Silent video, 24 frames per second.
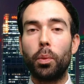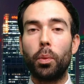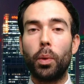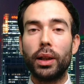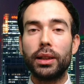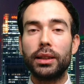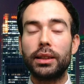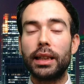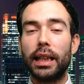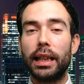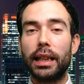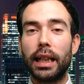
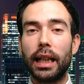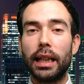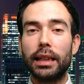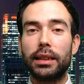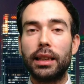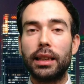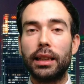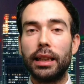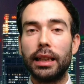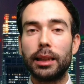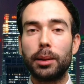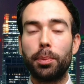Once they get
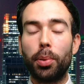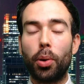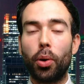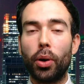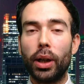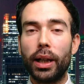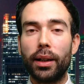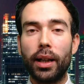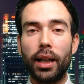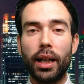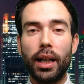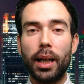to this
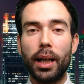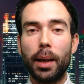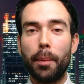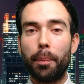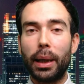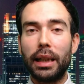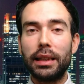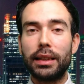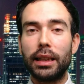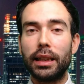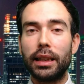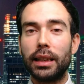point,
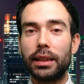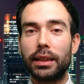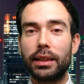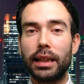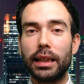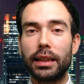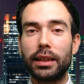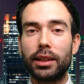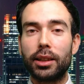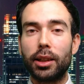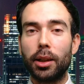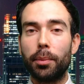basically the
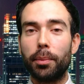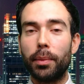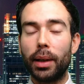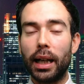system